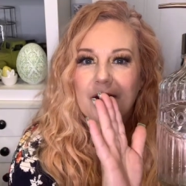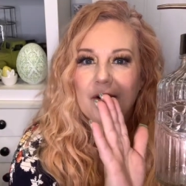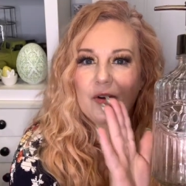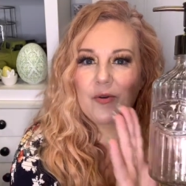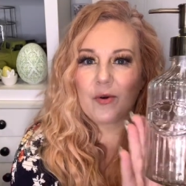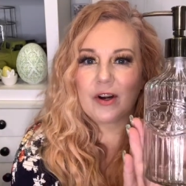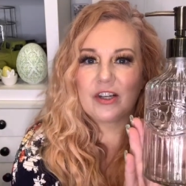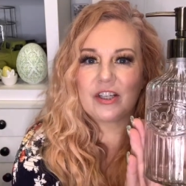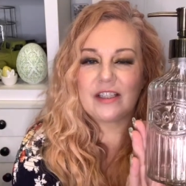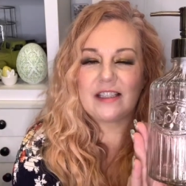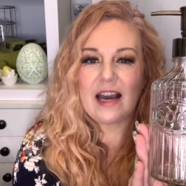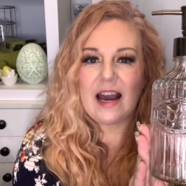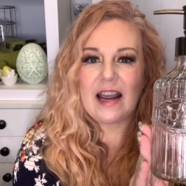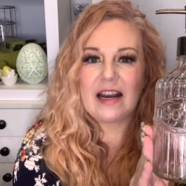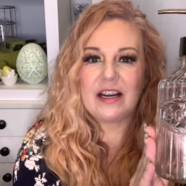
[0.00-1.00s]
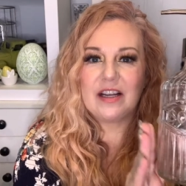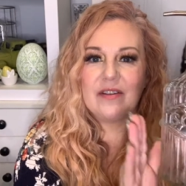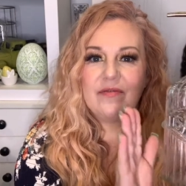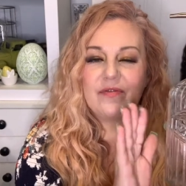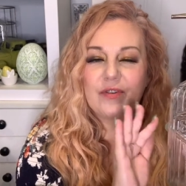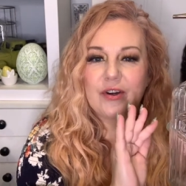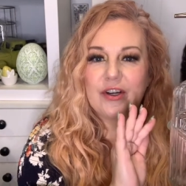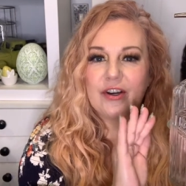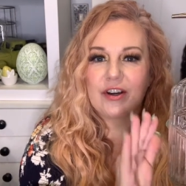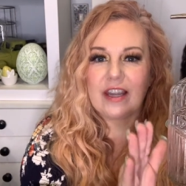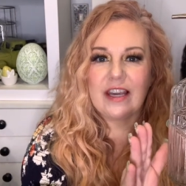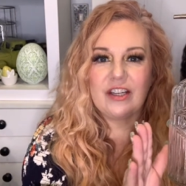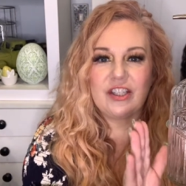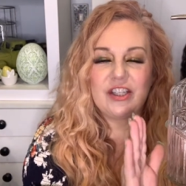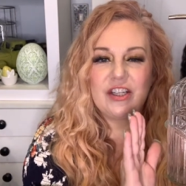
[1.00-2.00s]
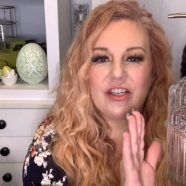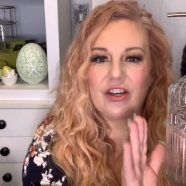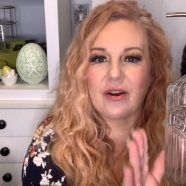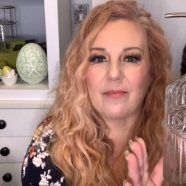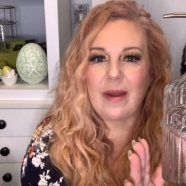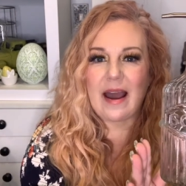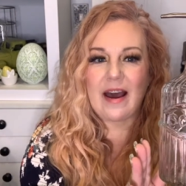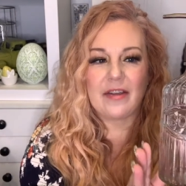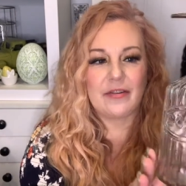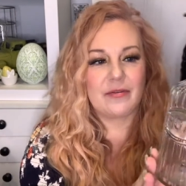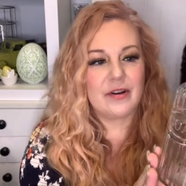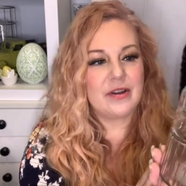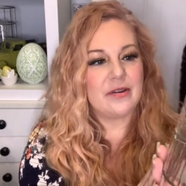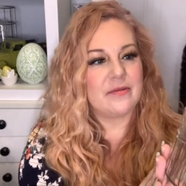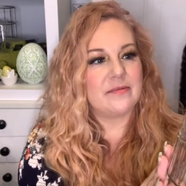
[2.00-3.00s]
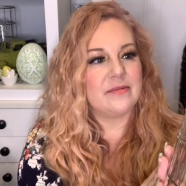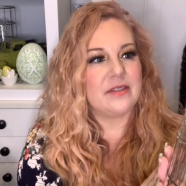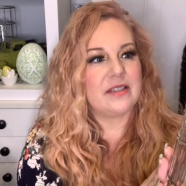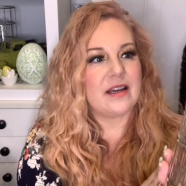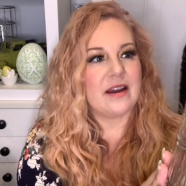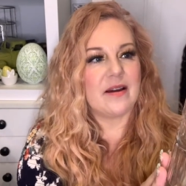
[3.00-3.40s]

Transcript: gorgeous item for your kitchen, your bathrooms.